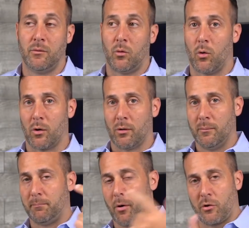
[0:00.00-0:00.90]
Or
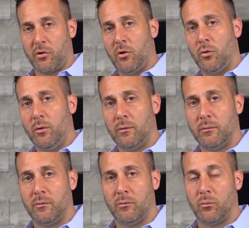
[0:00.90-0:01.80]
part two,
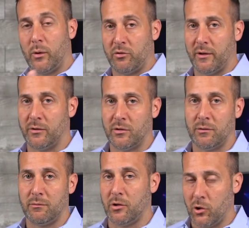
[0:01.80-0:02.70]
which is
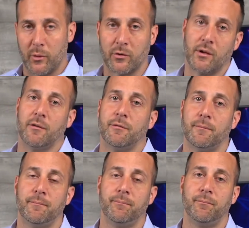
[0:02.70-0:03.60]
you do it yourself.
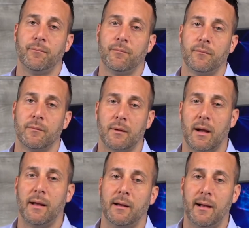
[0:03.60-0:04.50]

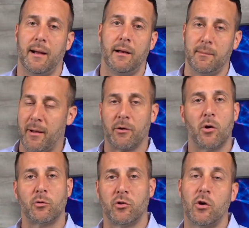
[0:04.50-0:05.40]
Okay? And you better know
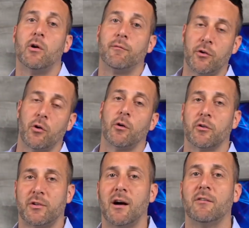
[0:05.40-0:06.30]
what you're doing if you're doing it
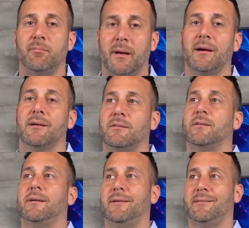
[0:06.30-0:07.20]
yourself, because
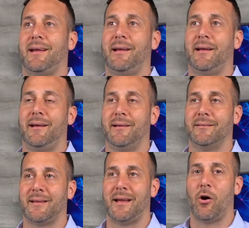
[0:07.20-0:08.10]
it is
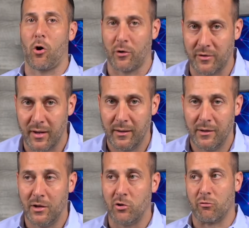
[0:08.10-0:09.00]
a art
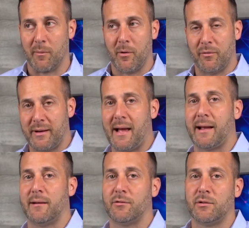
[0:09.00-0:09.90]
to removing
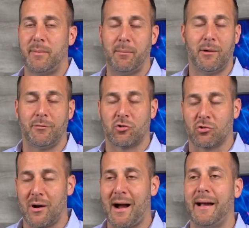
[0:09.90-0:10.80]
negatives. People have
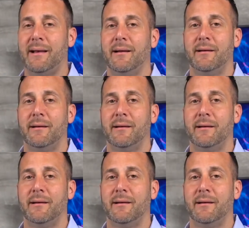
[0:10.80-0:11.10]
tried,